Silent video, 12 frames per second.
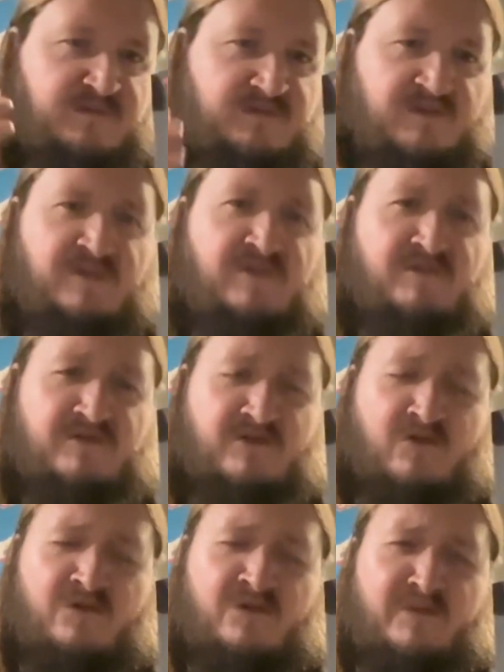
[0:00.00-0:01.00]
To to
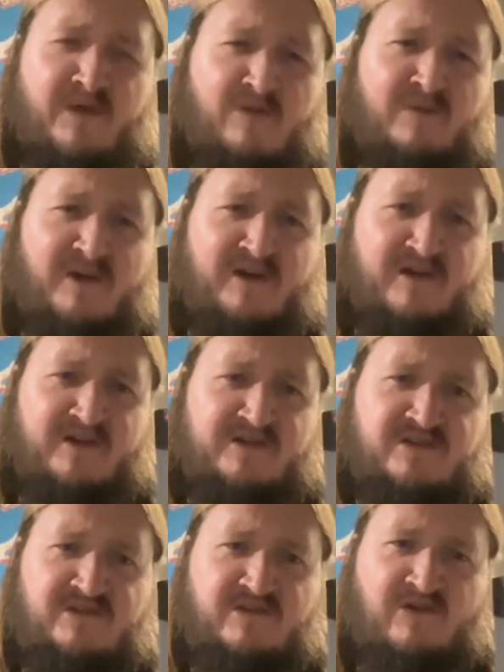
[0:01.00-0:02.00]
all you metal maniacs
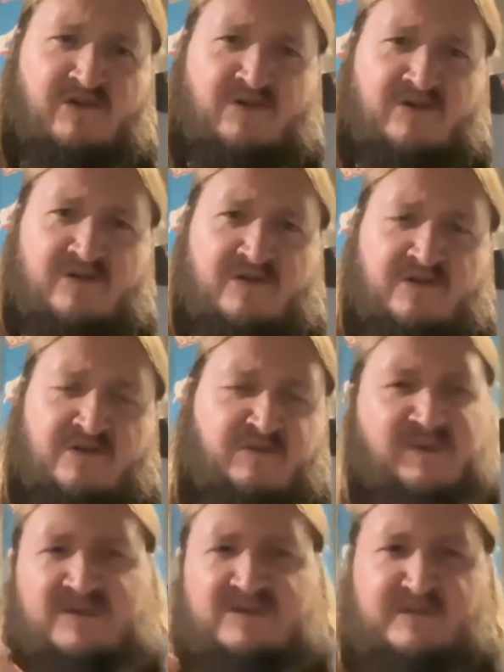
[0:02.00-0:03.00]
who are who've
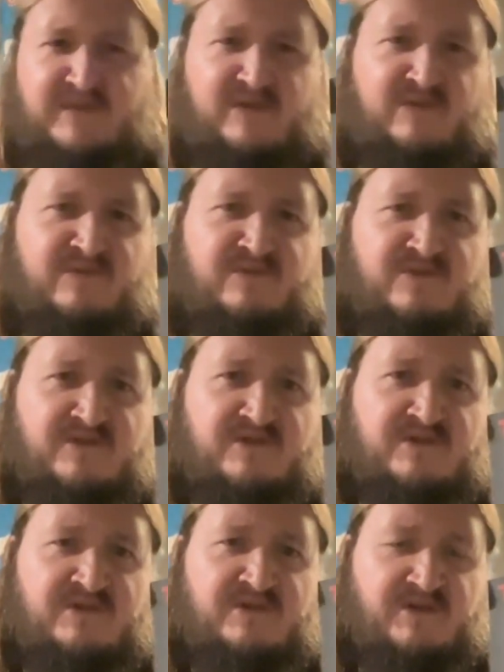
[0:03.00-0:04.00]
been into metal
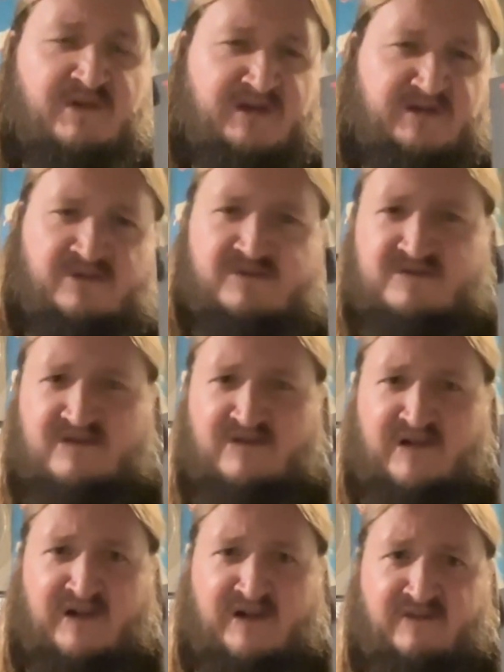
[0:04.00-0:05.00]
as long as I
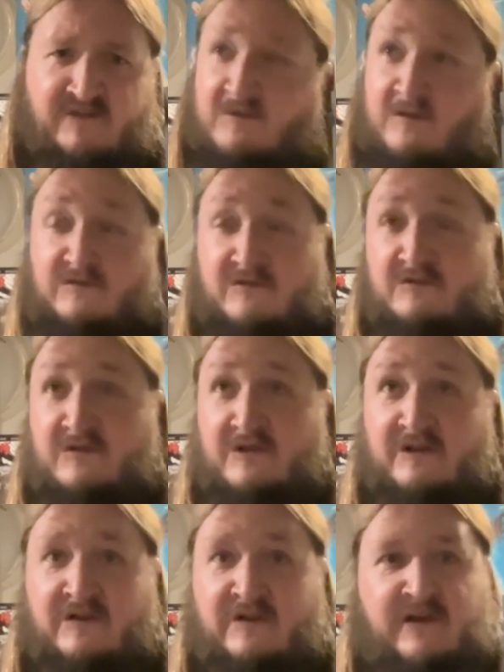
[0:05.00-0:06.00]
have, or a lot longer
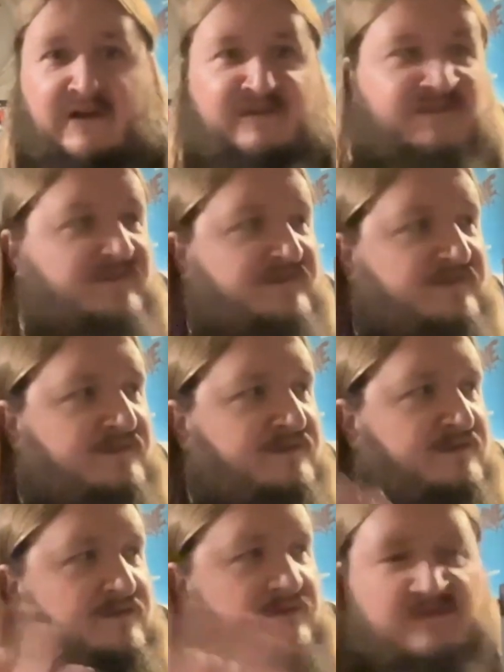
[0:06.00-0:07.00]
than I have,
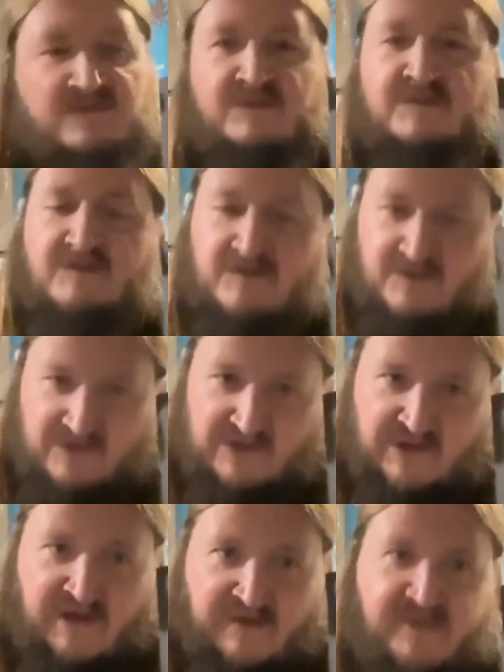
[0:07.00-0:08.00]

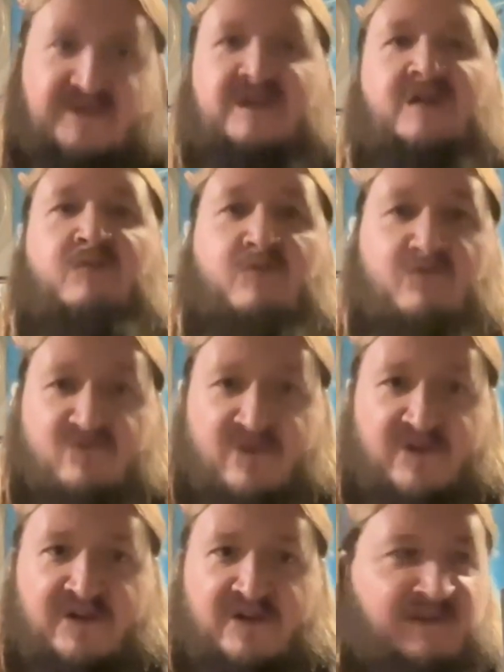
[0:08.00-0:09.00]
should have this album
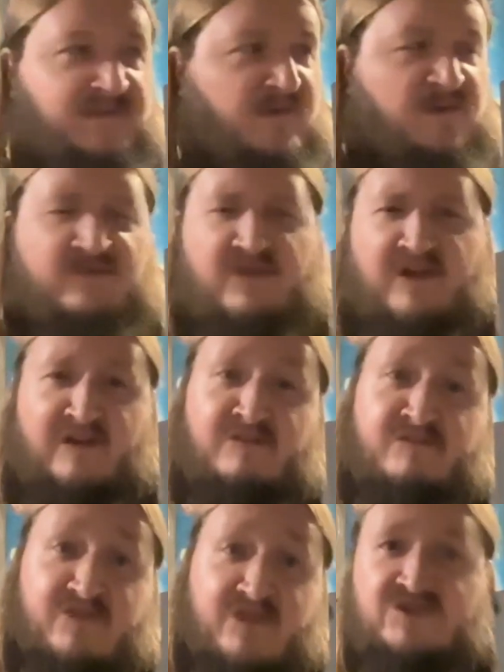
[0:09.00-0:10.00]
already, either on an
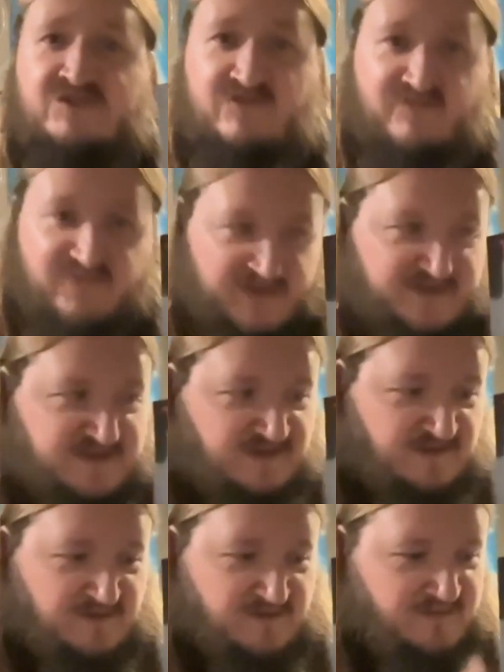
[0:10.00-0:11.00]
original pressing
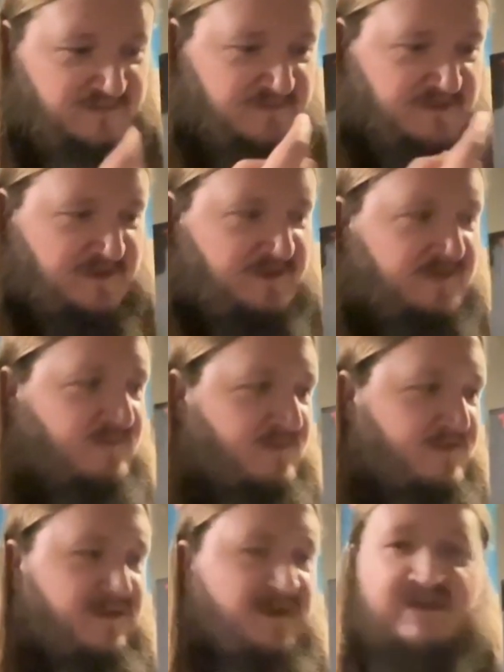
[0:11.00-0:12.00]
or the new
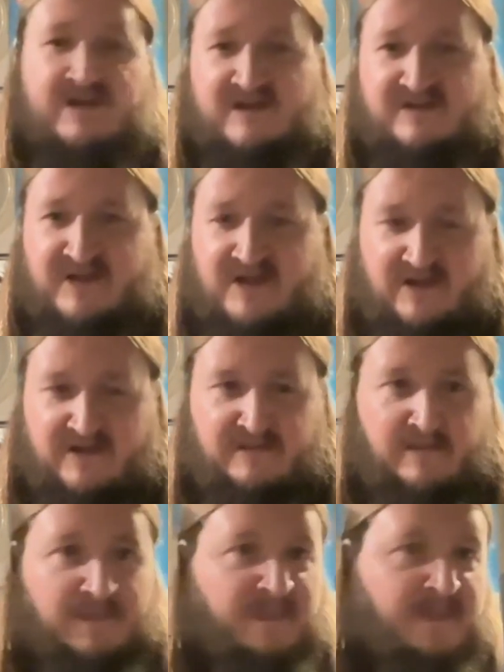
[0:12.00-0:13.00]
one that I have here,
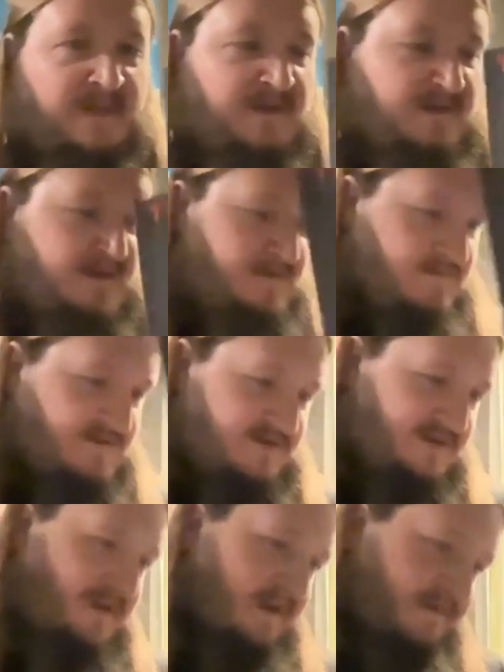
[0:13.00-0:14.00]

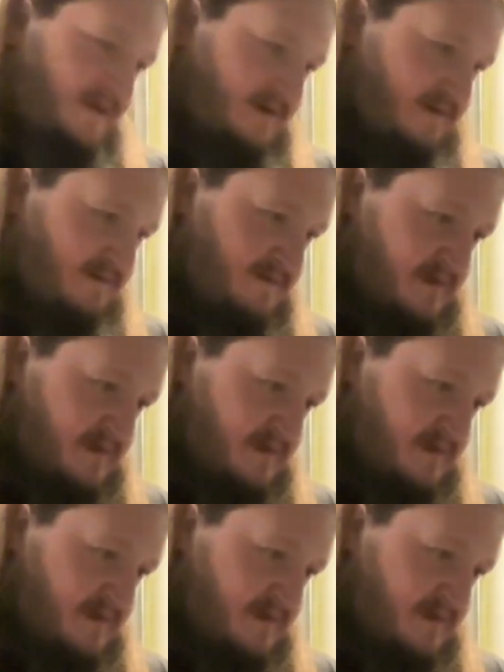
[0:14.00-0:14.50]
which came out.